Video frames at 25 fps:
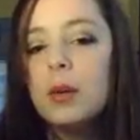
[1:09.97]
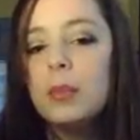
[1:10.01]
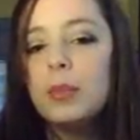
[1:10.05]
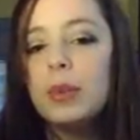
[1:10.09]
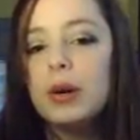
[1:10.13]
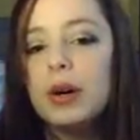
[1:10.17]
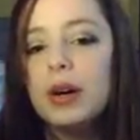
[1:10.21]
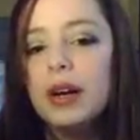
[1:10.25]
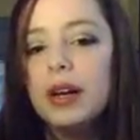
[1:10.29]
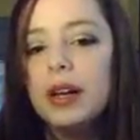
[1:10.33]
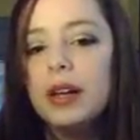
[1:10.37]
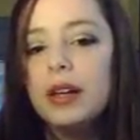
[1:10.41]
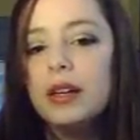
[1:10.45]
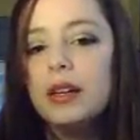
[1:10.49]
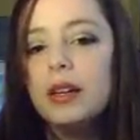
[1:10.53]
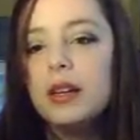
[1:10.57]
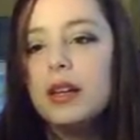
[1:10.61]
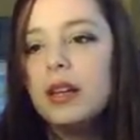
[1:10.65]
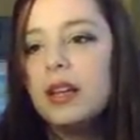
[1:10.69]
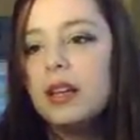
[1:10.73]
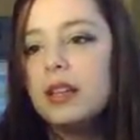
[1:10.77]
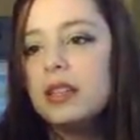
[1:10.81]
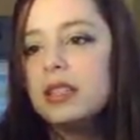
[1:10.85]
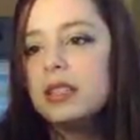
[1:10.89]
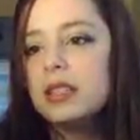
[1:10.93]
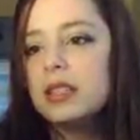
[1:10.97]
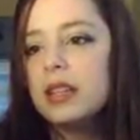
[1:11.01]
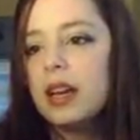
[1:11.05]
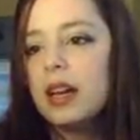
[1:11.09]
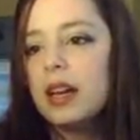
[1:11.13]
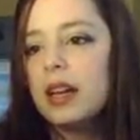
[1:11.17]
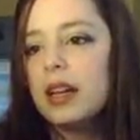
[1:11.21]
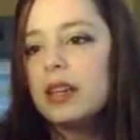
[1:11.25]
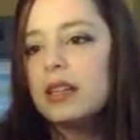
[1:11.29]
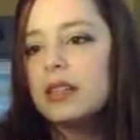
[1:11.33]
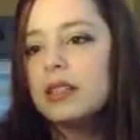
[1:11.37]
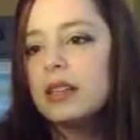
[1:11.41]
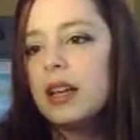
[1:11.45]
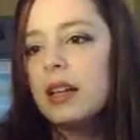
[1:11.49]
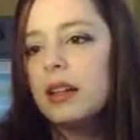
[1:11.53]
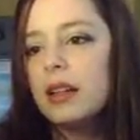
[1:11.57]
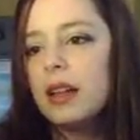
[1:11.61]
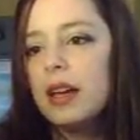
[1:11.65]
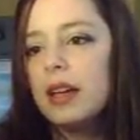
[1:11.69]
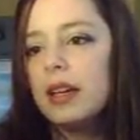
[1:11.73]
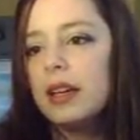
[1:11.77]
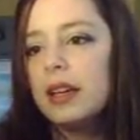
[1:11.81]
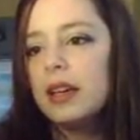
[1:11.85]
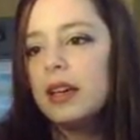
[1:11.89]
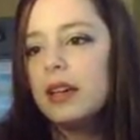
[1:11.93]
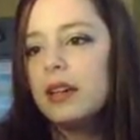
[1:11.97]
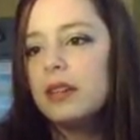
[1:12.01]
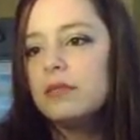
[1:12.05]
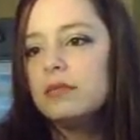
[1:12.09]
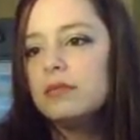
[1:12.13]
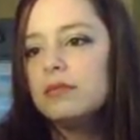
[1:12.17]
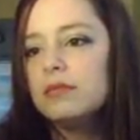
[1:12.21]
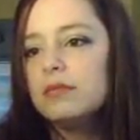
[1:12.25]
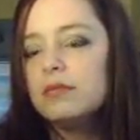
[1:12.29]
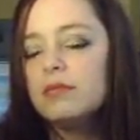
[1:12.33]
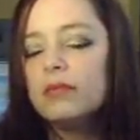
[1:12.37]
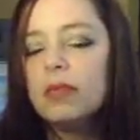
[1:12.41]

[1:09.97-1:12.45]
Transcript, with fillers: but it's nice. I like it.